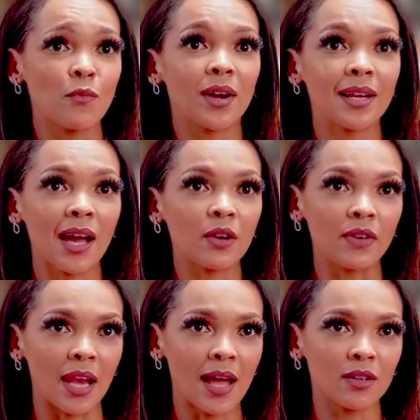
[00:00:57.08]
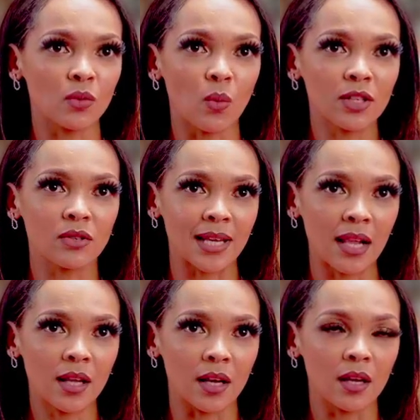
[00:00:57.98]
I'm running out of lies and what to
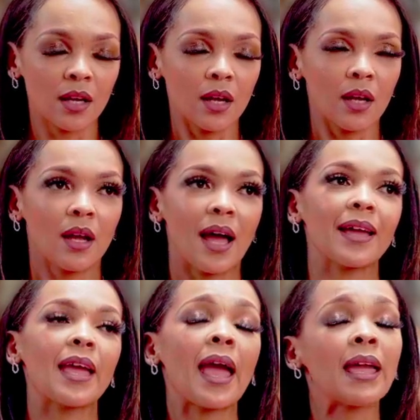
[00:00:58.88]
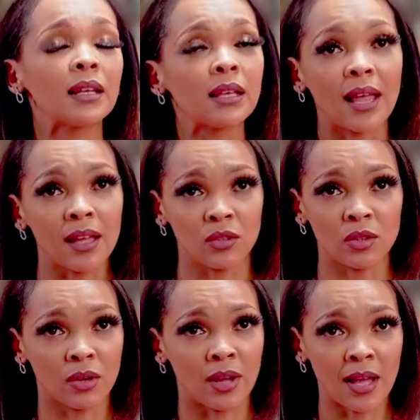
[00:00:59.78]
tell her. I hate lying
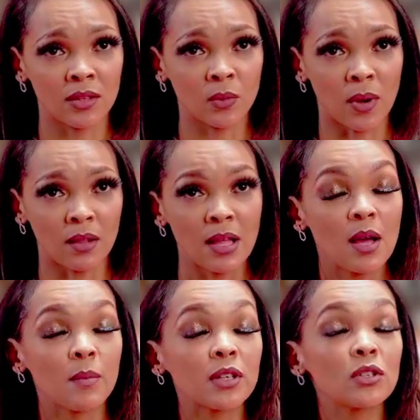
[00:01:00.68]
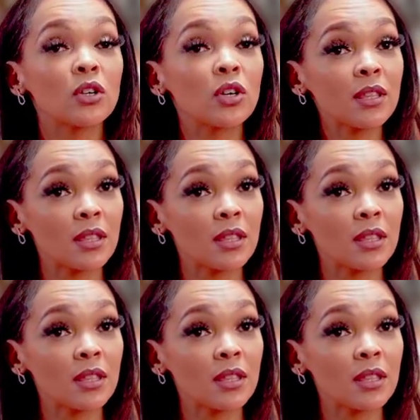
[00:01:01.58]
to her as well, but it's a good